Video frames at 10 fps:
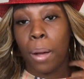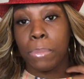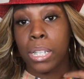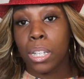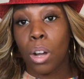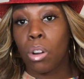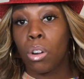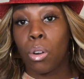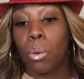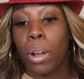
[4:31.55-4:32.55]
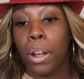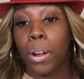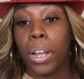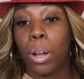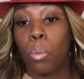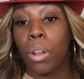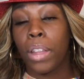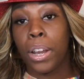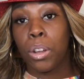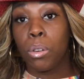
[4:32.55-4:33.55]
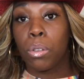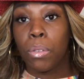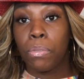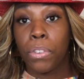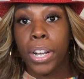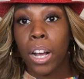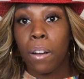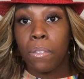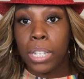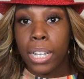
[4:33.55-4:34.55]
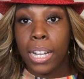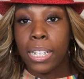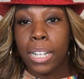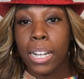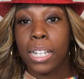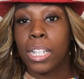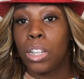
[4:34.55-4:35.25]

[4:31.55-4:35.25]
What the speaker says: this local area where they do free COVID testings.